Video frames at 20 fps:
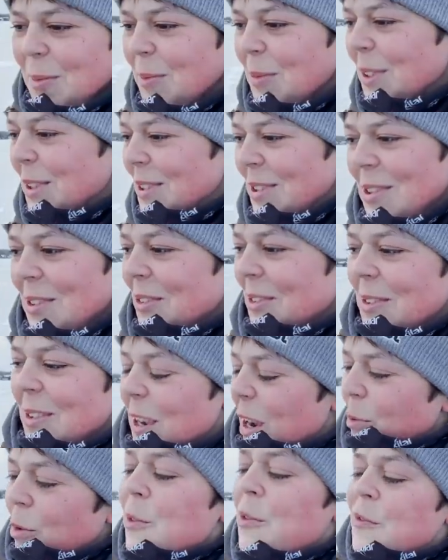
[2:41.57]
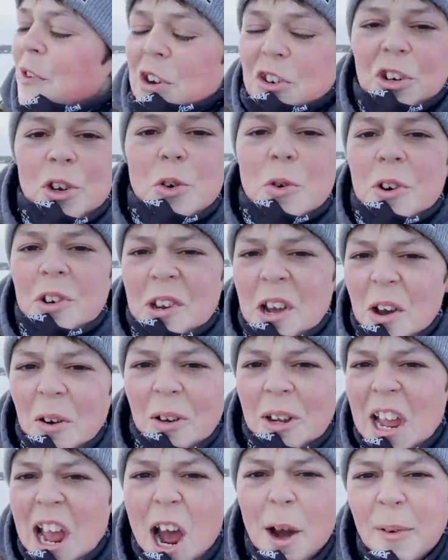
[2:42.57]
But just, hey, we were fishing
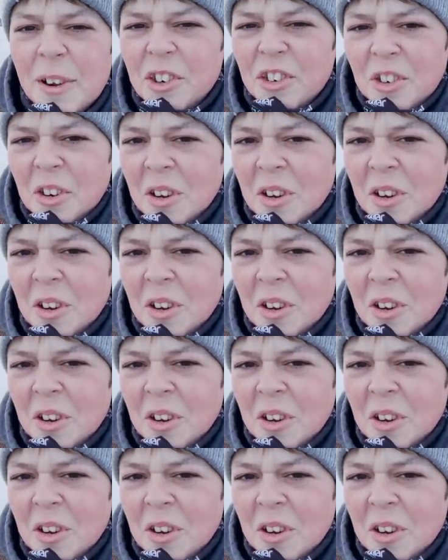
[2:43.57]
coontail, cabbage.